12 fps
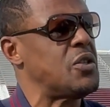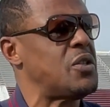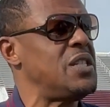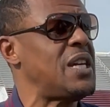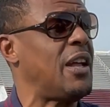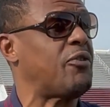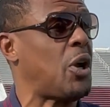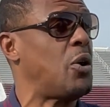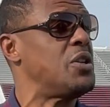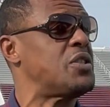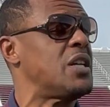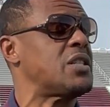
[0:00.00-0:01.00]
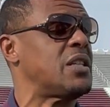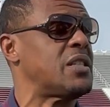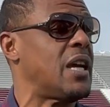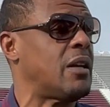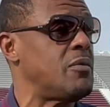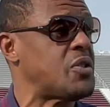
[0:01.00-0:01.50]
So he's had 36
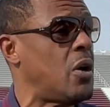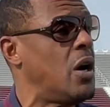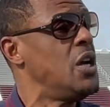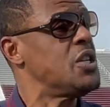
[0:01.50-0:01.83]
consecutive starts.